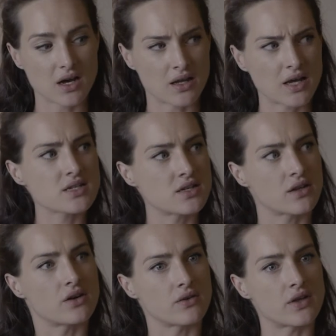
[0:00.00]
And that's
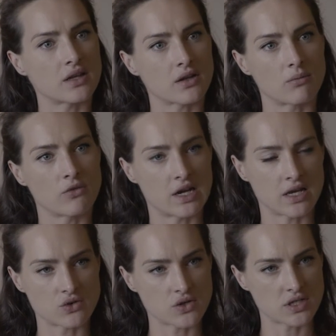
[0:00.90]
another thing that I'm really
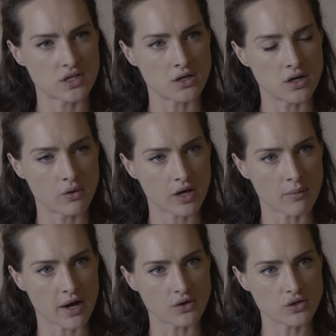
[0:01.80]
interested in knowing
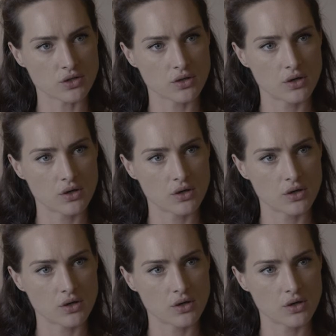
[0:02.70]
about.